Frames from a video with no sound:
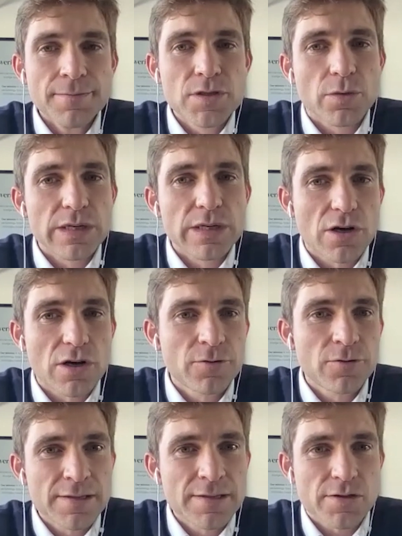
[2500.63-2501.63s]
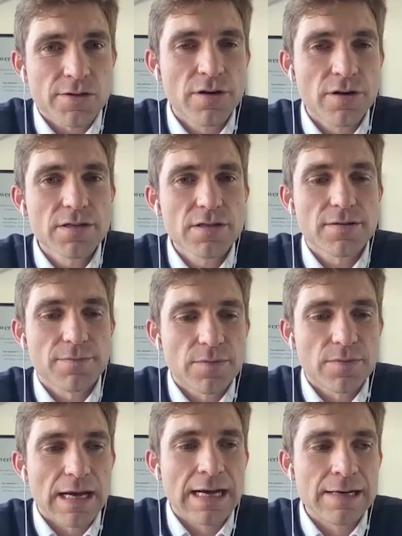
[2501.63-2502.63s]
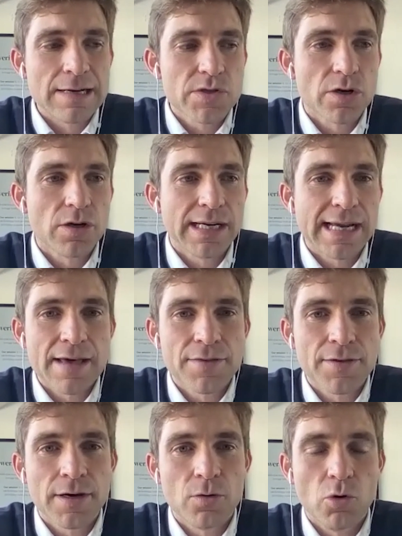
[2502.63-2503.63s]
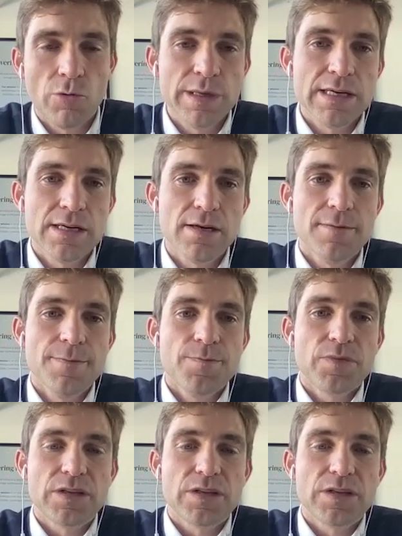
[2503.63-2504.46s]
So we software as a service. So Gather we